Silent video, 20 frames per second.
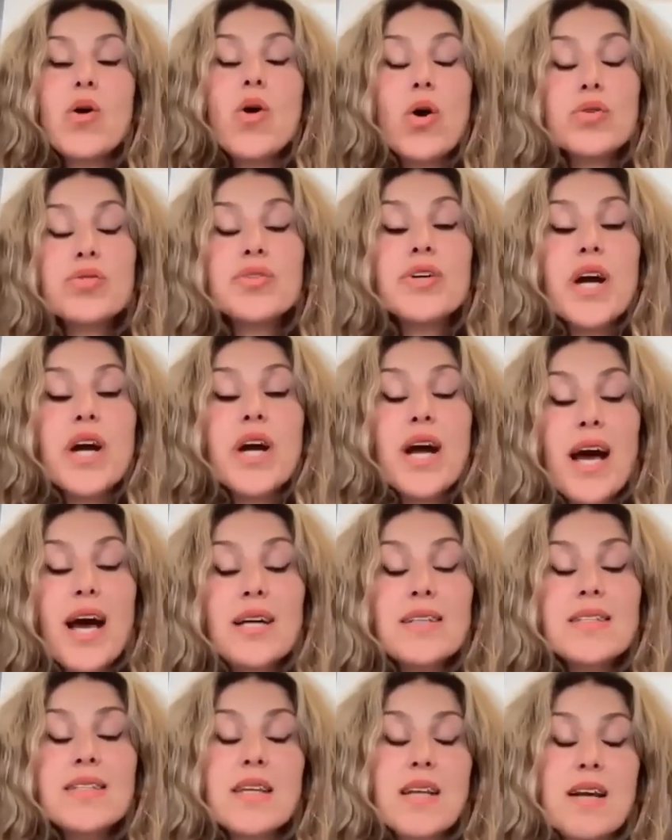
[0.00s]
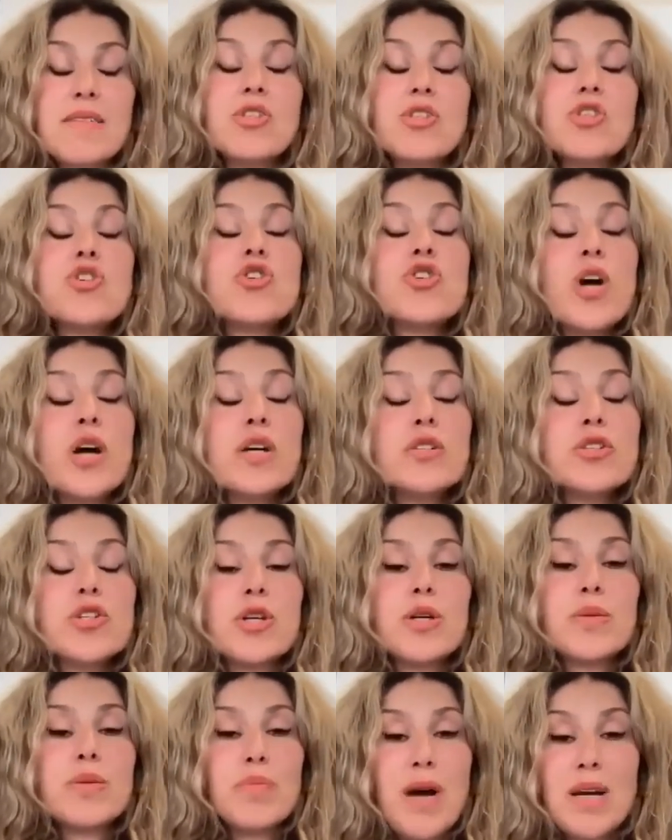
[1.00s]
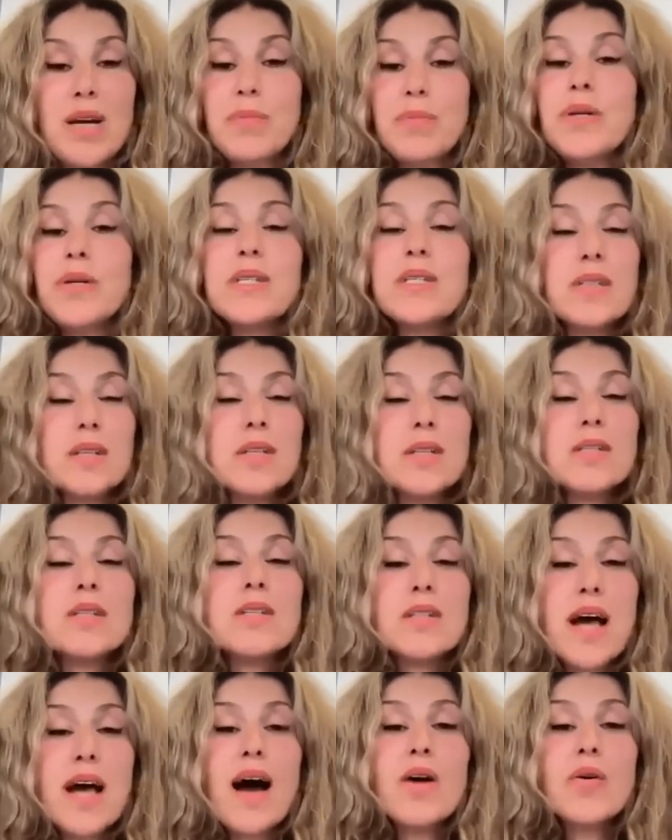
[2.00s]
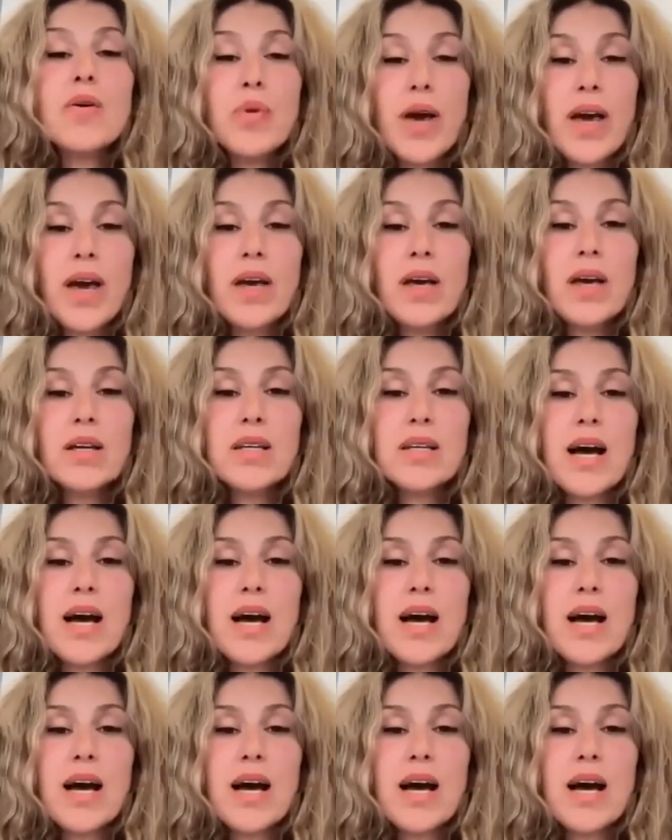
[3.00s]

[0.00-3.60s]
overheads, and I've structured my business that way,